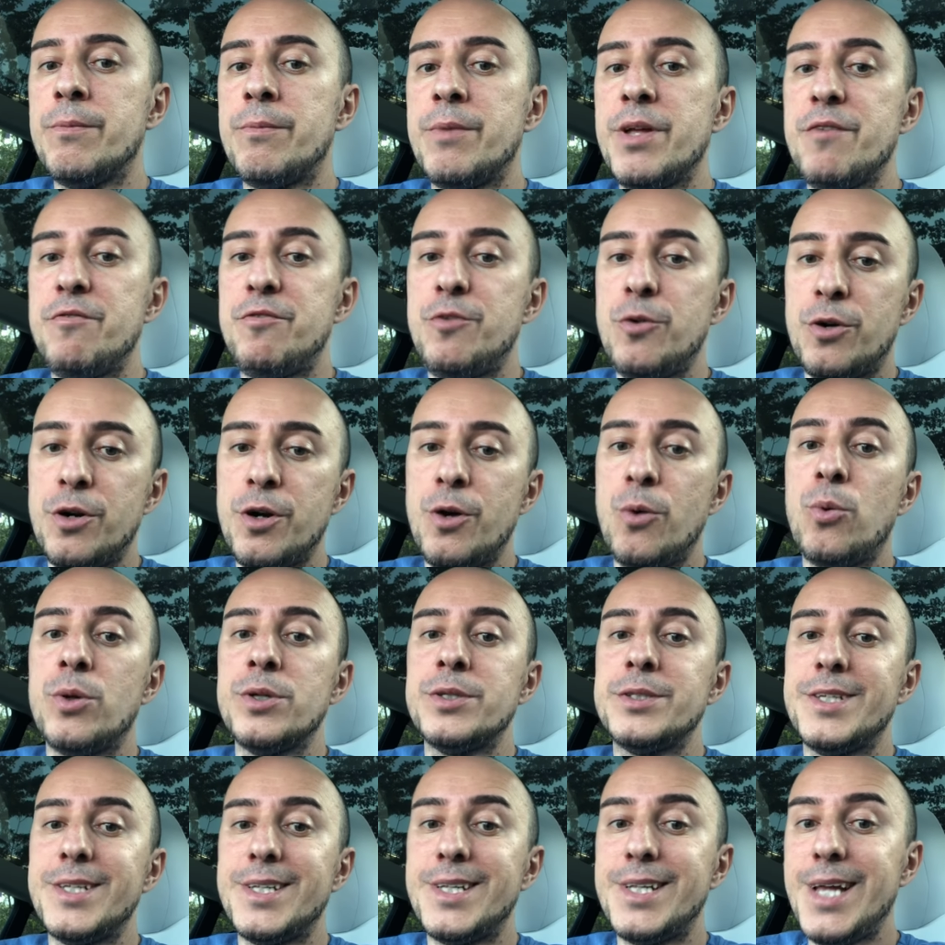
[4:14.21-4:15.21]
If you order one
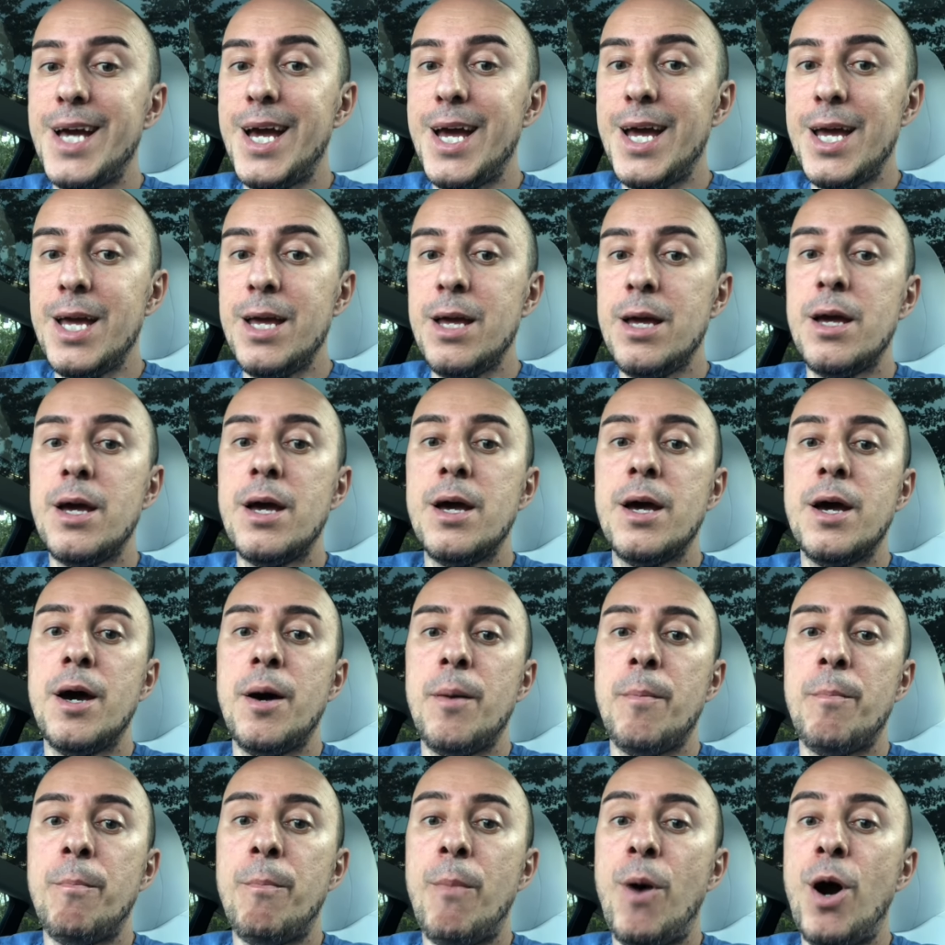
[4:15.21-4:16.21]
today,
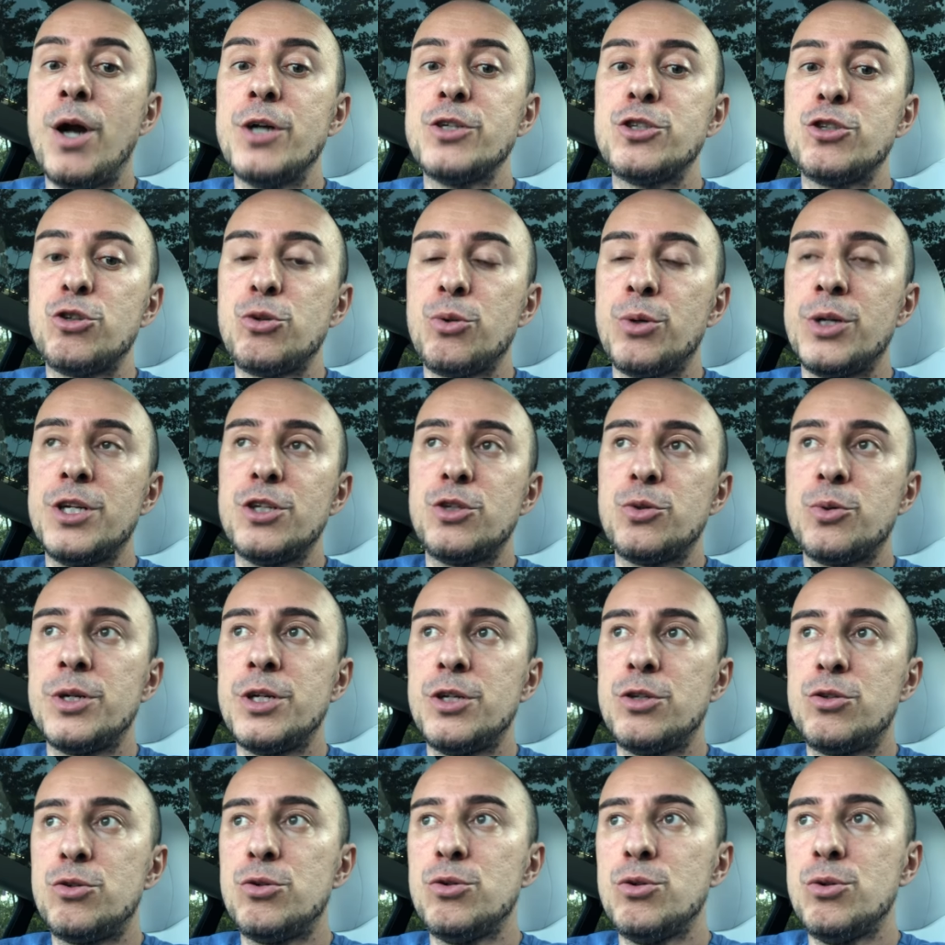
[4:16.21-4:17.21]
March
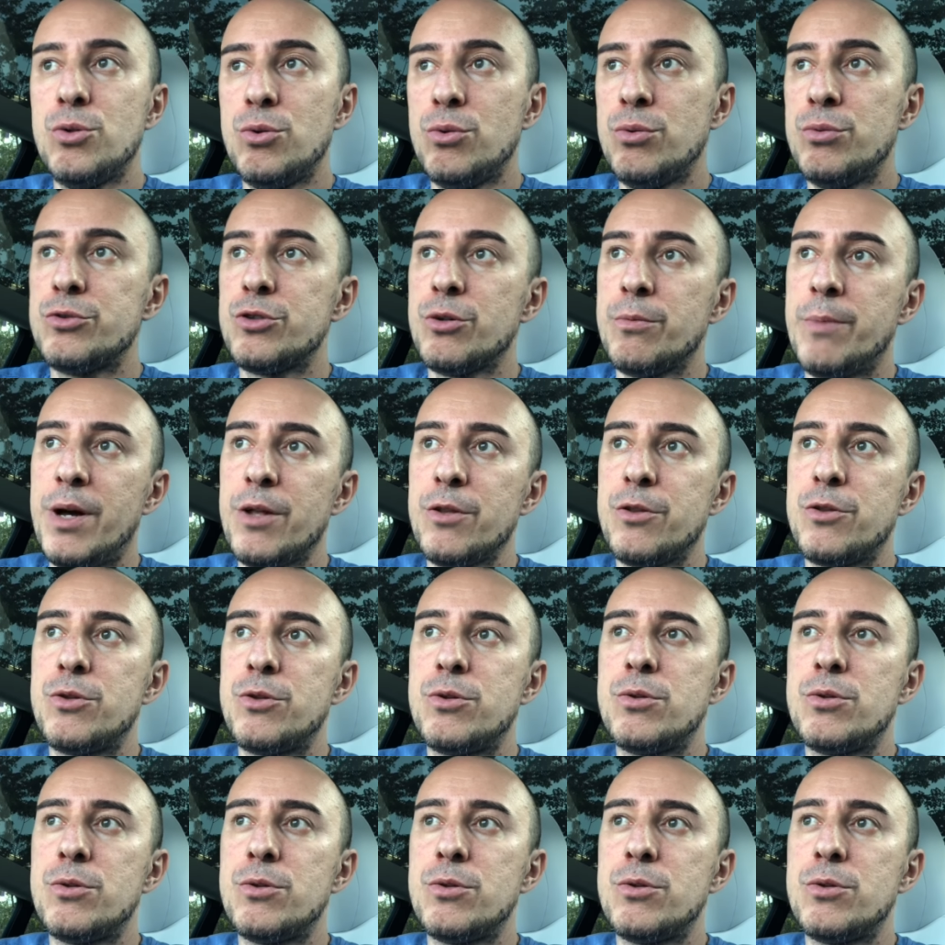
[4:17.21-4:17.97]
2022, so about